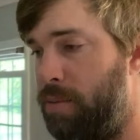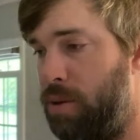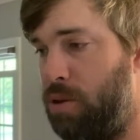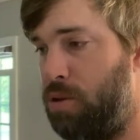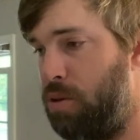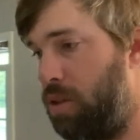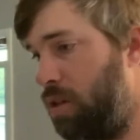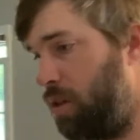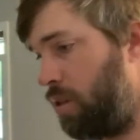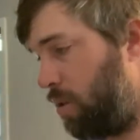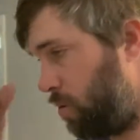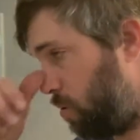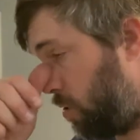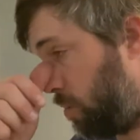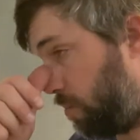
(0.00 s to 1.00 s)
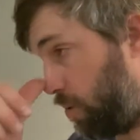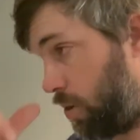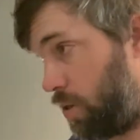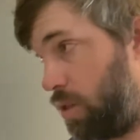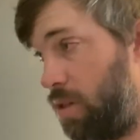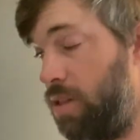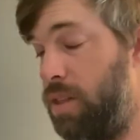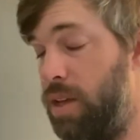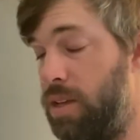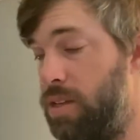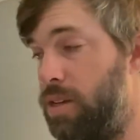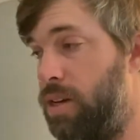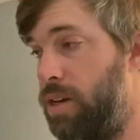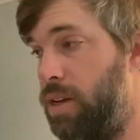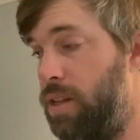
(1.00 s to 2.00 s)
Those are the those are the books that
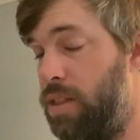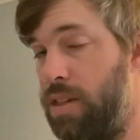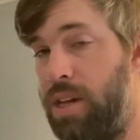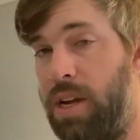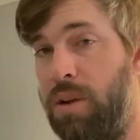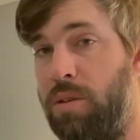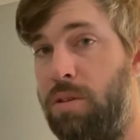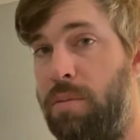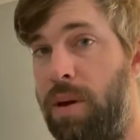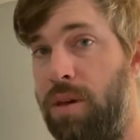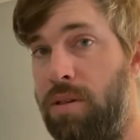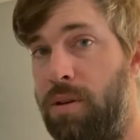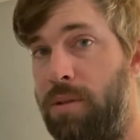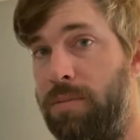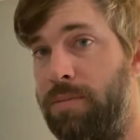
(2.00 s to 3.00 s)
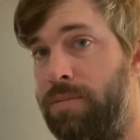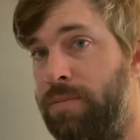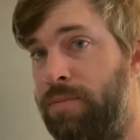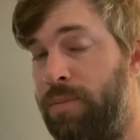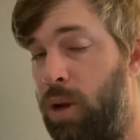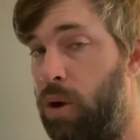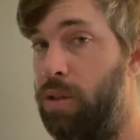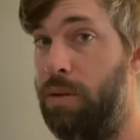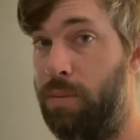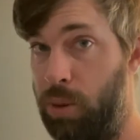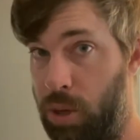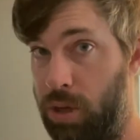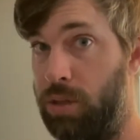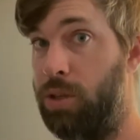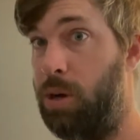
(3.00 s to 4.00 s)
uh, the series is based on, or the
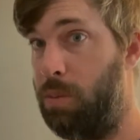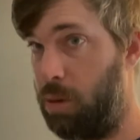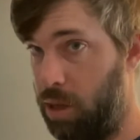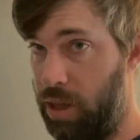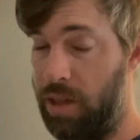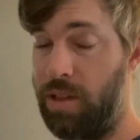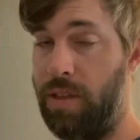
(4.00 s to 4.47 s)
book Terminal List.